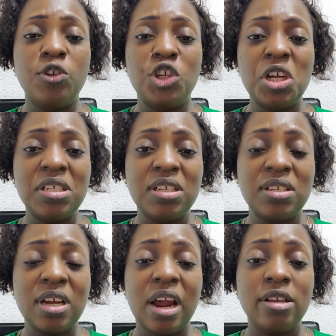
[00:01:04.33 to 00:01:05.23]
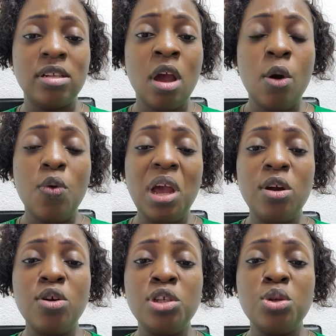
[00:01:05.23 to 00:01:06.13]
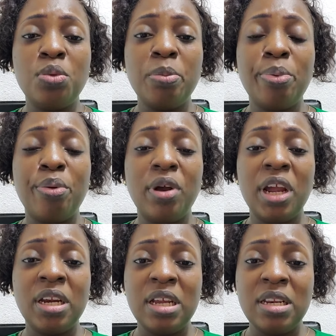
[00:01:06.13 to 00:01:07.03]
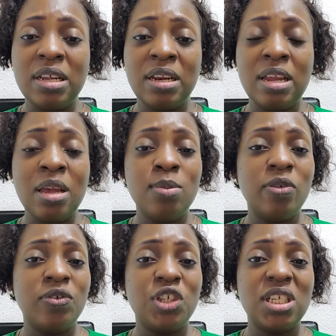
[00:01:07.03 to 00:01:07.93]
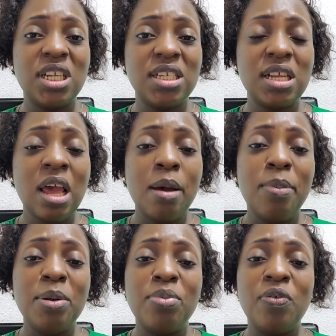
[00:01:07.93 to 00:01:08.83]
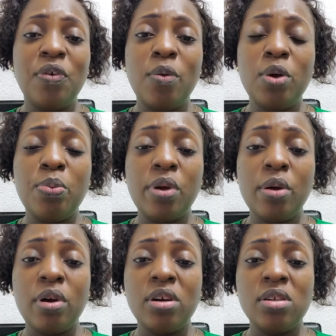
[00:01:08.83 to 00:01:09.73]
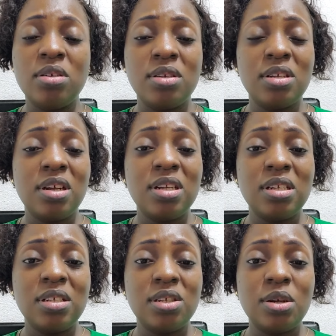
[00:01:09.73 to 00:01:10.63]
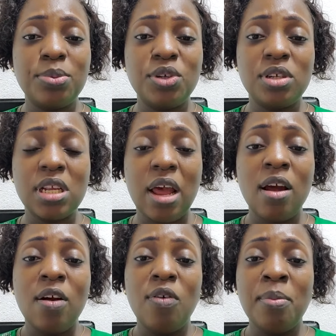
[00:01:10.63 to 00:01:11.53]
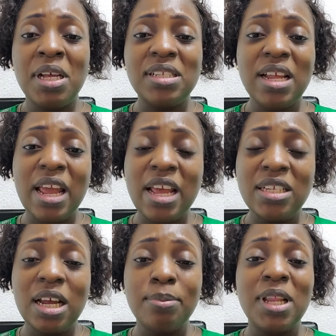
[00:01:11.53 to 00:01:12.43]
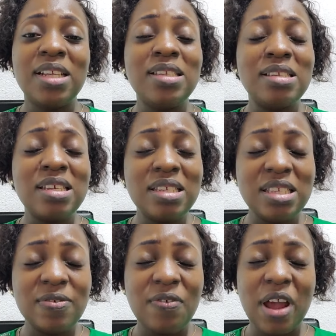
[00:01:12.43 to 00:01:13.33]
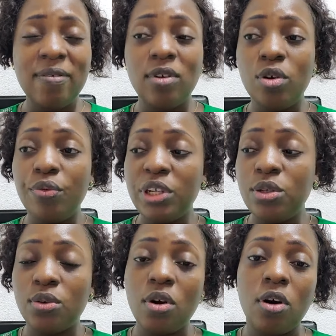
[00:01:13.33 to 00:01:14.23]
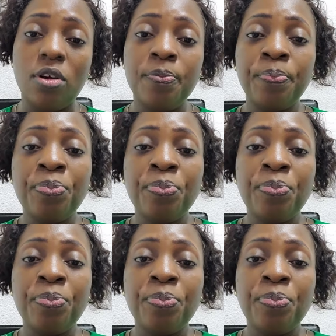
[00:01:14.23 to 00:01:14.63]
Jesus Christ. We are going to be praying in the name of Jesus. But before we pray, we're going to study the scriptures from Isaiah chapter 65. Glory to God.